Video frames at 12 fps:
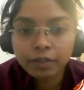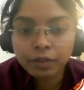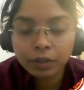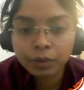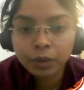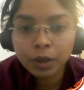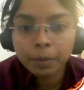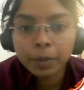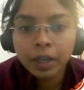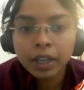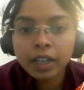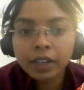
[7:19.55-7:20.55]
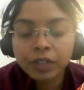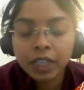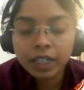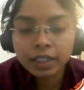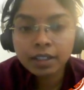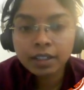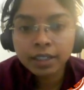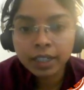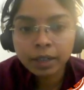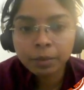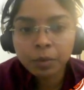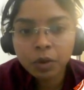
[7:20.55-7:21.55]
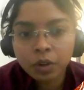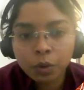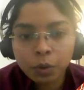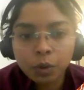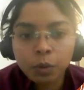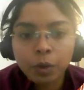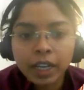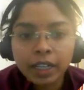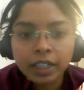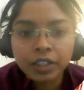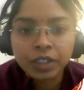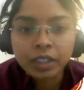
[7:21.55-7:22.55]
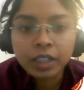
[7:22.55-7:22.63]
flip-flop if there is a setup or hold violation.